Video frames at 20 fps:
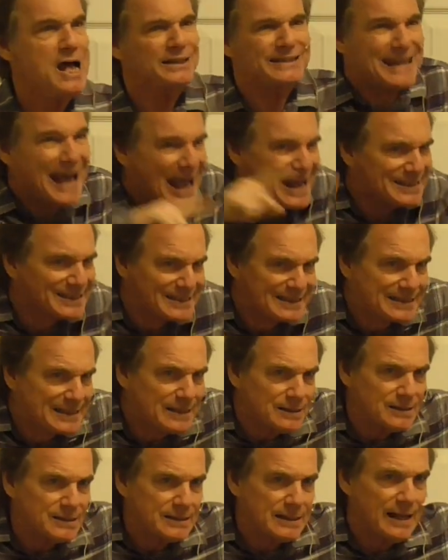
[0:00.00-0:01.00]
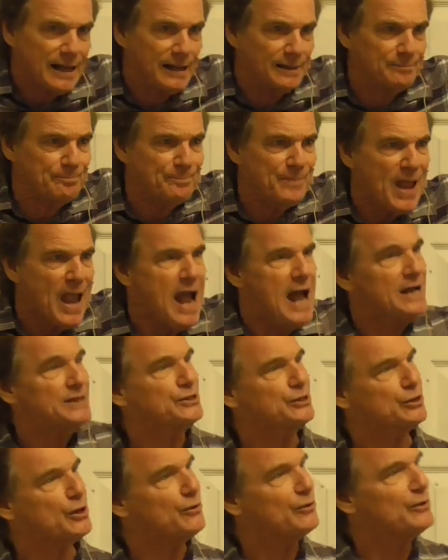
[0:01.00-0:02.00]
Taste does that. And so